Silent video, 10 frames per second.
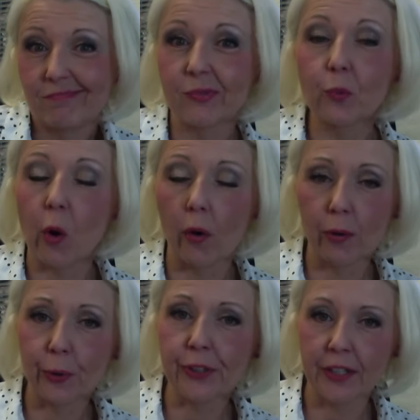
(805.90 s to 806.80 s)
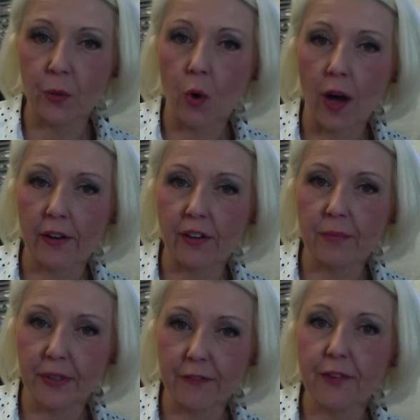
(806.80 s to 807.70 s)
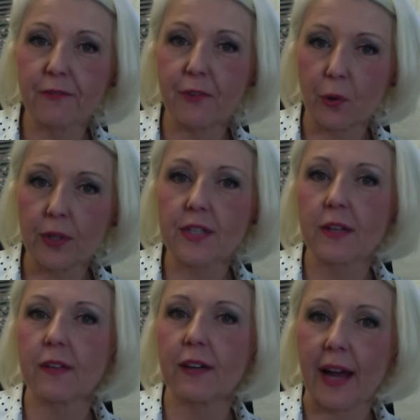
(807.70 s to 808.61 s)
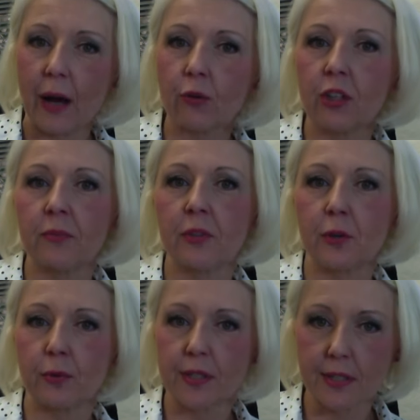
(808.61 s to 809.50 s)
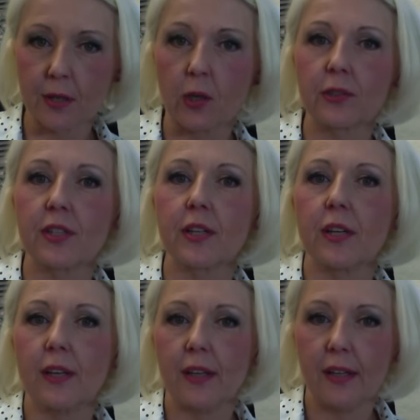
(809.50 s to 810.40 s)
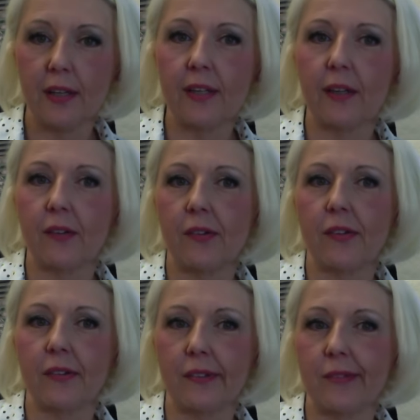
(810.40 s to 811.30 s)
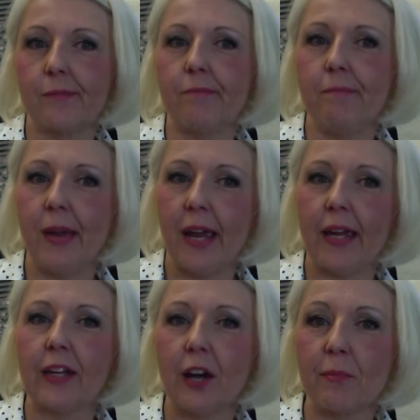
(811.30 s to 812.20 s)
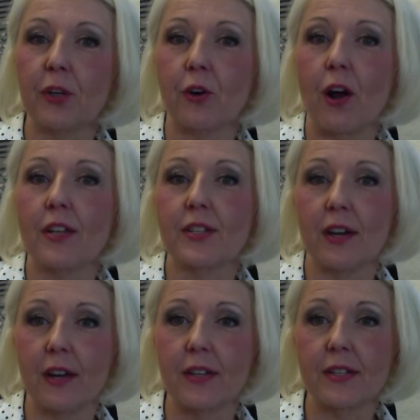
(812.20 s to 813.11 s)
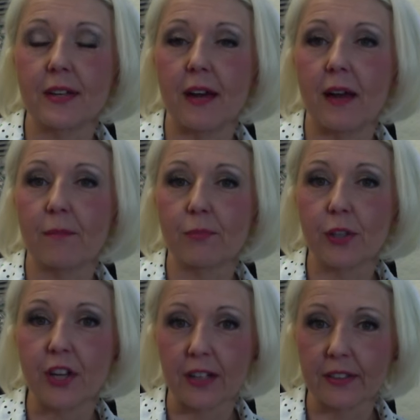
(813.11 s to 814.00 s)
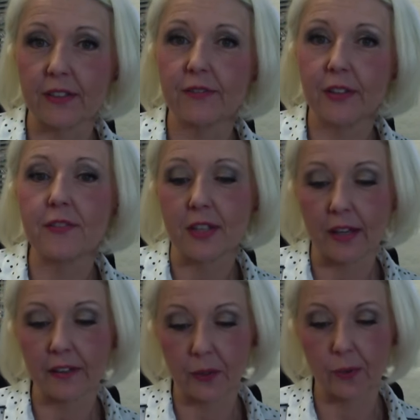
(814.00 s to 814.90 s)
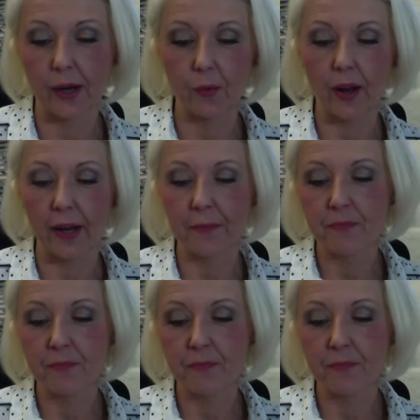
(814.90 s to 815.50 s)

won't hold any water, but if you focus on their outcome, their result, it may come across as productive if said in the right way.